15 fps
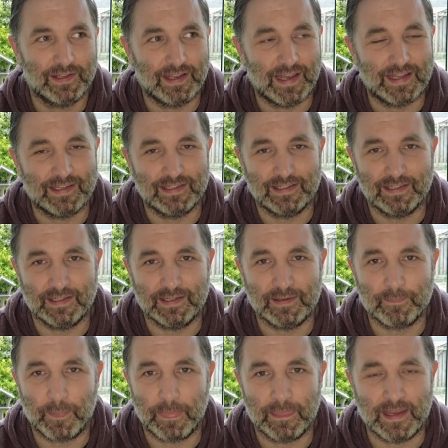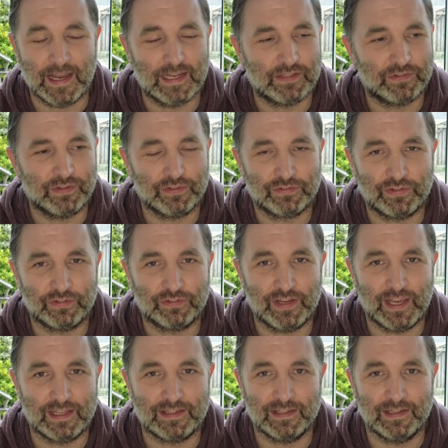And it's just a
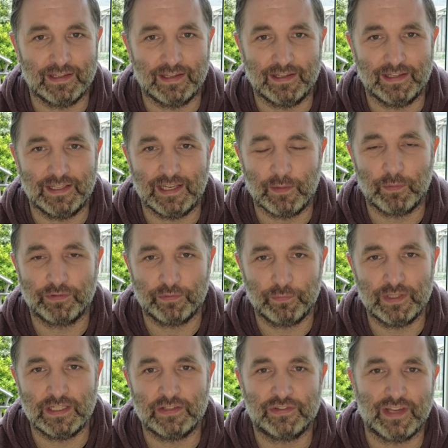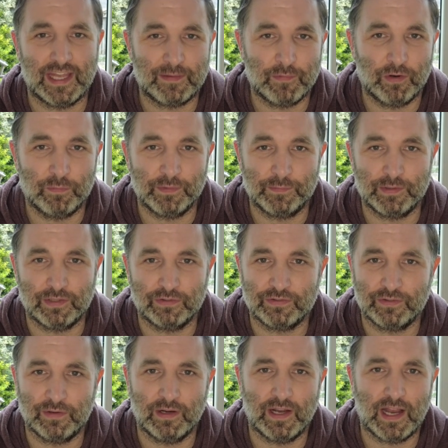sad, that was a really sad moment,
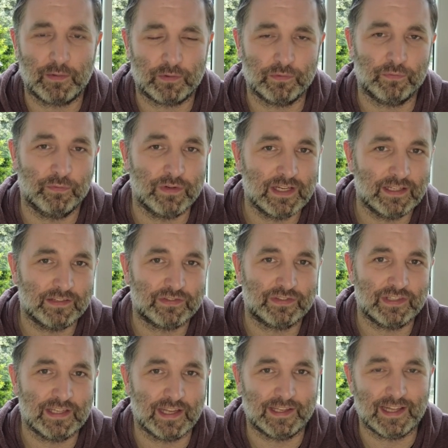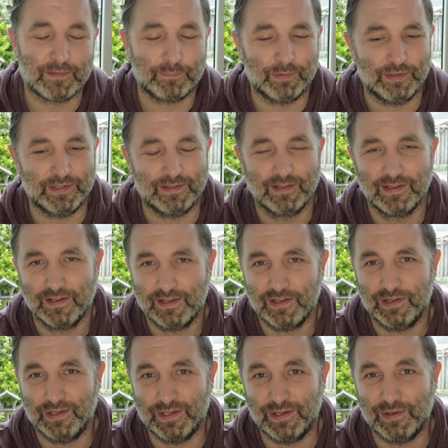because I could really see at that point
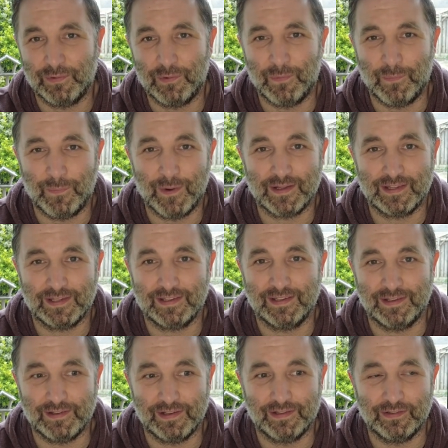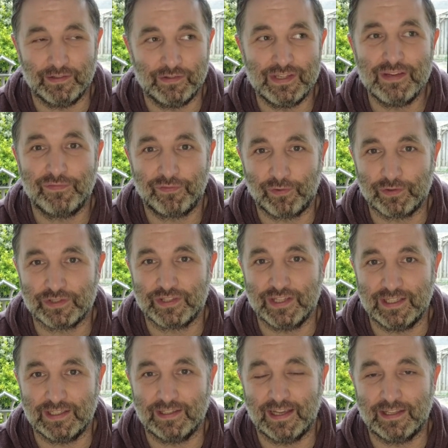what
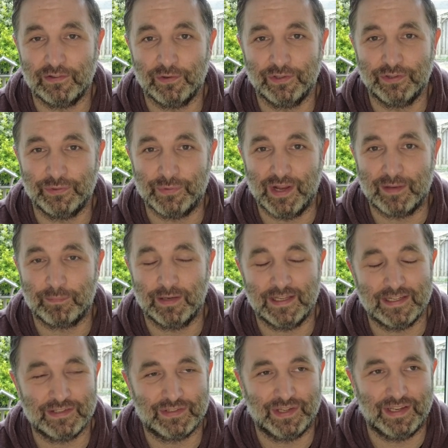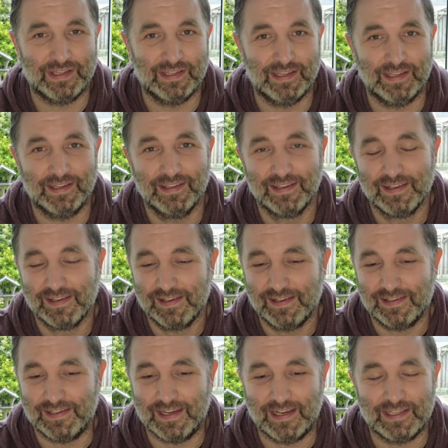deforesting had done to that place. And
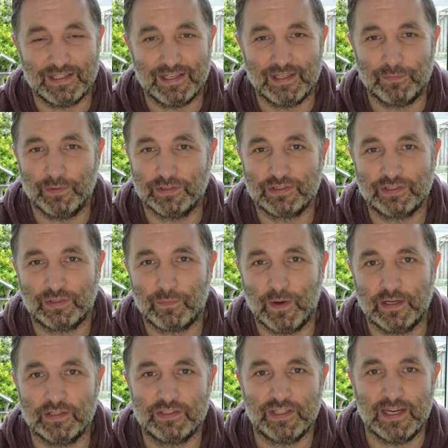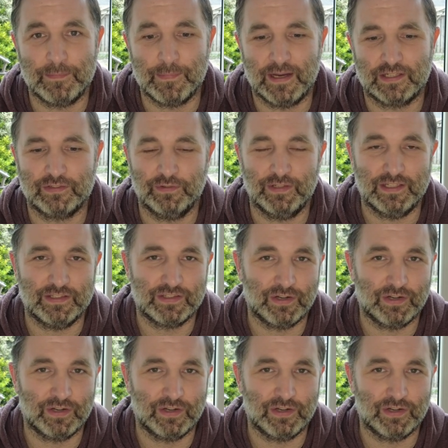it was quite a shame, actually.